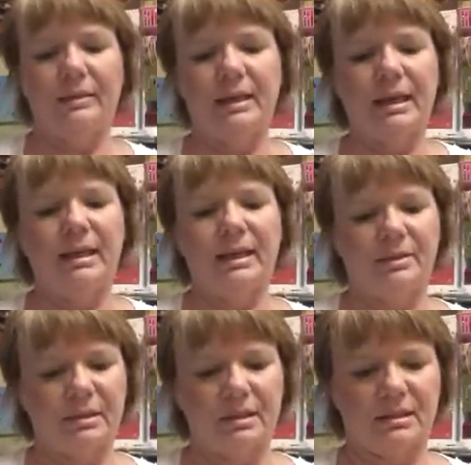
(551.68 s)
and then I
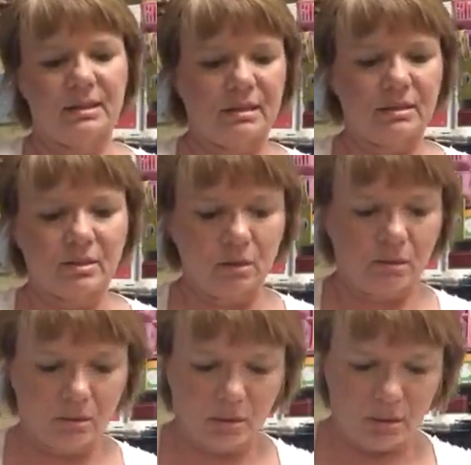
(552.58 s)
got this. This is
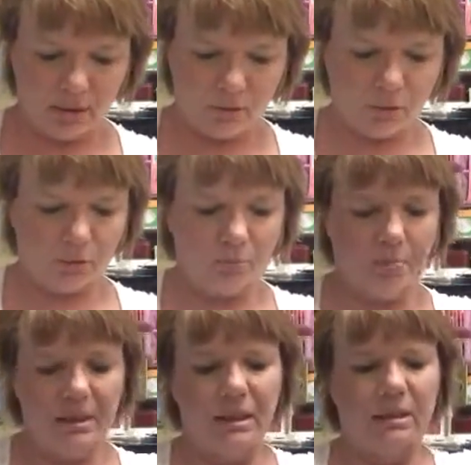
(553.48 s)
called Glitter
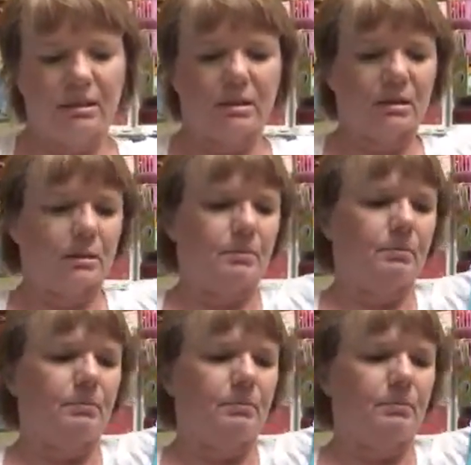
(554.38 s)
Bees.